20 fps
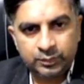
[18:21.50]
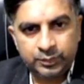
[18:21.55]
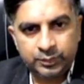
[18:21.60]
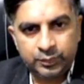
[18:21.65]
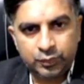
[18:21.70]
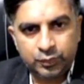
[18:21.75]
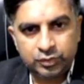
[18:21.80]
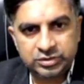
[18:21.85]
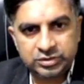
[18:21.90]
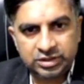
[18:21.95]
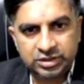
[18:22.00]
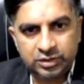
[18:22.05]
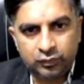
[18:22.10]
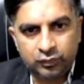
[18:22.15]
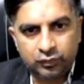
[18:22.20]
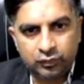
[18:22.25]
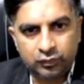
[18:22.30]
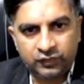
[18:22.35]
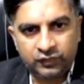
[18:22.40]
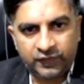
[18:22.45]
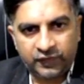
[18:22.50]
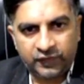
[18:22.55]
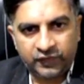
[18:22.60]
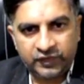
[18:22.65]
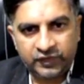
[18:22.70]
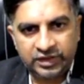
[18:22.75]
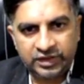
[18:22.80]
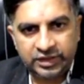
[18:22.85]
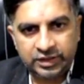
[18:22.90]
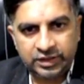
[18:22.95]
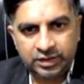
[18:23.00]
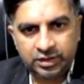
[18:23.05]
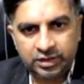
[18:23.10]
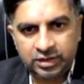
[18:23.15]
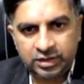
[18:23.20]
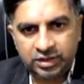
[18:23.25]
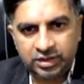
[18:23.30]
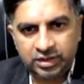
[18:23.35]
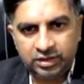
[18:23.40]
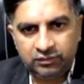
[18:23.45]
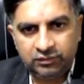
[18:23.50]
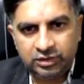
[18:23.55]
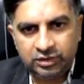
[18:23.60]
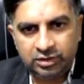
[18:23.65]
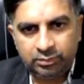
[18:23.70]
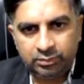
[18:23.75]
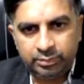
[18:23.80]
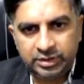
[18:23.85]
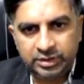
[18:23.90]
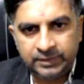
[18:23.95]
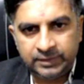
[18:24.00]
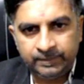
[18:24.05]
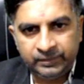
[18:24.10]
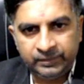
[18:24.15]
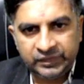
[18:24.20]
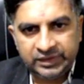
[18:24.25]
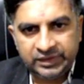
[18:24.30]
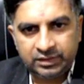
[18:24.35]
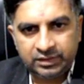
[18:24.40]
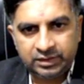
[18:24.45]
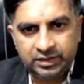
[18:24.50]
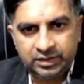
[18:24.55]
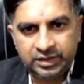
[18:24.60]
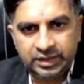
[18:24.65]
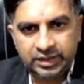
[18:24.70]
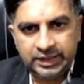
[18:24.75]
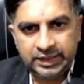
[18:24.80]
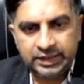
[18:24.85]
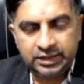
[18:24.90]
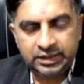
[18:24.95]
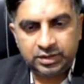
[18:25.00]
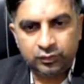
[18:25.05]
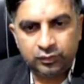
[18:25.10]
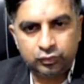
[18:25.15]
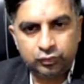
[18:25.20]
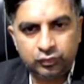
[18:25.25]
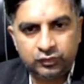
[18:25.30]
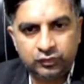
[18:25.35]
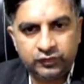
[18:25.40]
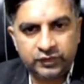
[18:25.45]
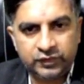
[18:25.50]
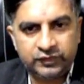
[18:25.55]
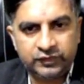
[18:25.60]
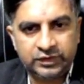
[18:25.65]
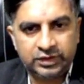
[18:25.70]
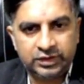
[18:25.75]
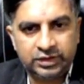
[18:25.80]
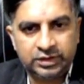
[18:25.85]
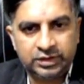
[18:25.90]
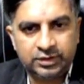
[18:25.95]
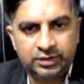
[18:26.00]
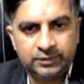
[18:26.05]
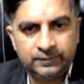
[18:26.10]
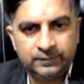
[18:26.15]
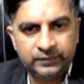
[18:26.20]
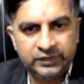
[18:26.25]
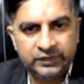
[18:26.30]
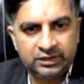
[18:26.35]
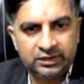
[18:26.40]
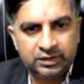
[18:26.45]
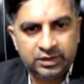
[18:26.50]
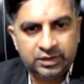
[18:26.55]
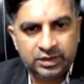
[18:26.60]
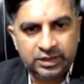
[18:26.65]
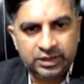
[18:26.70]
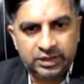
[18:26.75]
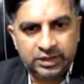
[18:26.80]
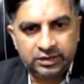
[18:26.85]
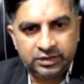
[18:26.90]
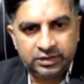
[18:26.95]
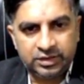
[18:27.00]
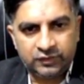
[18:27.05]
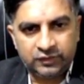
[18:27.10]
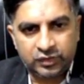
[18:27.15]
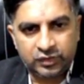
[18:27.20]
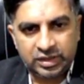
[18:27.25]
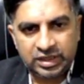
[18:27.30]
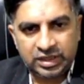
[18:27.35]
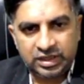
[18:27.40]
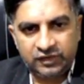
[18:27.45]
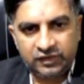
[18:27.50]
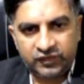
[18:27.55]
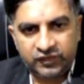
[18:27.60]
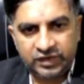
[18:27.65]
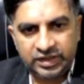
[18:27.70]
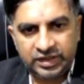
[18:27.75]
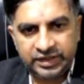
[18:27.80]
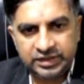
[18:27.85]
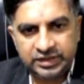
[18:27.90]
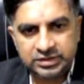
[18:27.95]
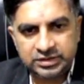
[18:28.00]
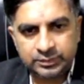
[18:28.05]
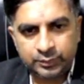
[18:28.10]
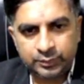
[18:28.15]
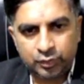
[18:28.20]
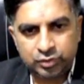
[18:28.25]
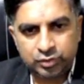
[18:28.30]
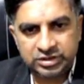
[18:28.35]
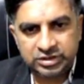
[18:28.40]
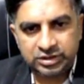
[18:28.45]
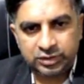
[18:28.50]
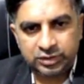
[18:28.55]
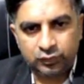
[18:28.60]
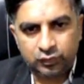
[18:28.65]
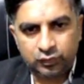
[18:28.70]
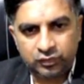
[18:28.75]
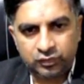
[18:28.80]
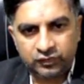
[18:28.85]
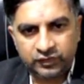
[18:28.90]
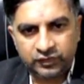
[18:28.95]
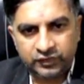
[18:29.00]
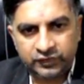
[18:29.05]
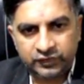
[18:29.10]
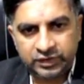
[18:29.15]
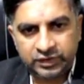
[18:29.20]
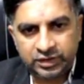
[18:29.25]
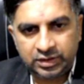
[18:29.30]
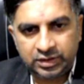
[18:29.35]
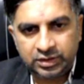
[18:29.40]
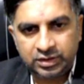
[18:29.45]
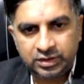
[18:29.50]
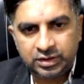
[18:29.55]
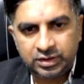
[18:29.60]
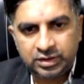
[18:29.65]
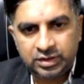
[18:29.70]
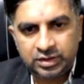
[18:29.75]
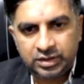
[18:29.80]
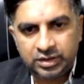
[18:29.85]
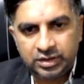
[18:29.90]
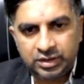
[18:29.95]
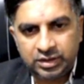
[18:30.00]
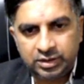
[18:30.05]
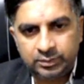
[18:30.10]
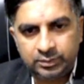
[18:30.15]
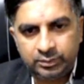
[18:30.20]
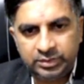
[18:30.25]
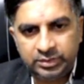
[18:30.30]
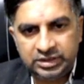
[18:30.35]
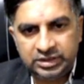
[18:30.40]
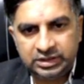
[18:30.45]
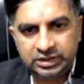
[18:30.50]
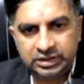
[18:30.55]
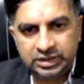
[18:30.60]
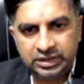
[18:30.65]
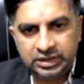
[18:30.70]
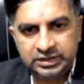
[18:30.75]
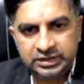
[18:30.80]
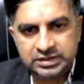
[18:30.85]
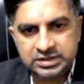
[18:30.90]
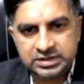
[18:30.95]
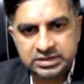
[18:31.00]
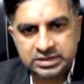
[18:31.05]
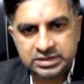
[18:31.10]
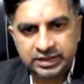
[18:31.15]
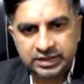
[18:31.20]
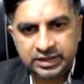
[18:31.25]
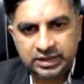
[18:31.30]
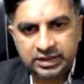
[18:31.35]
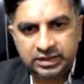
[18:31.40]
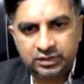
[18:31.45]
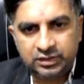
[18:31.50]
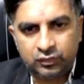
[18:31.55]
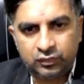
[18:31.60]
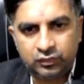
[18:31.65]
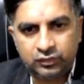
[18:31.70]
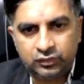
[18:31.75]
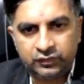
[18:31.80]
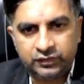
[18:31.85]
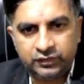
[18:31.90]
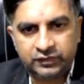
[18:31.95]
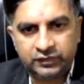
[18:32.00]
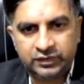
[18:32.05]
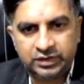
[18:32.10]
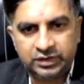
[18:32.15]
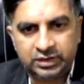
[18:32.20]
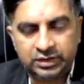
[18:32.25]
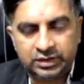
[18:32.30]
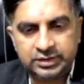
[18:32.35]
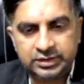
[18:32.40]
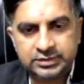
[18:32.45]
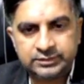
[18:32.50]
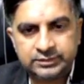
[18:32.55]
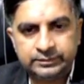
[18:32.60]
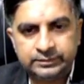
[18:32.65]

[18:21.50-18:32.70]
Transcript: positive root 15 here, t will be negative root 15 here, and therefore alpha is positive root 15 and beta is negative root 15 guys.